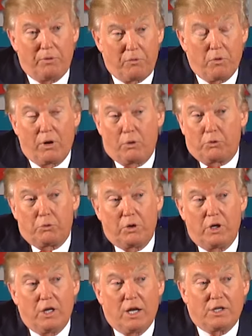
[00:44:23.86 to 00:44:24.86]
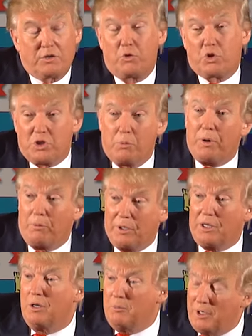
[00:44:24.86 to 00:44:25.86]
before, and it was really nice. Of course, they'll
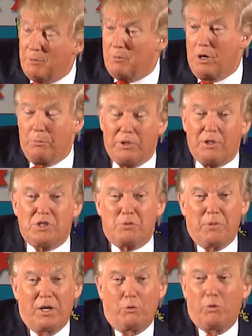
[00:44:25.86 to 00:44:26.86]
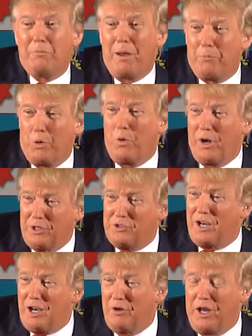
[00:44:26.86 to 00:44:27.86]
probably kill me tomorrow, but these are mine. I remember when I
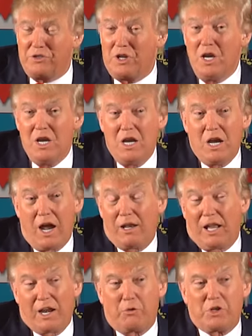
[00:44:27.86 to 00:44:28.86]
said how nice, I had a lot of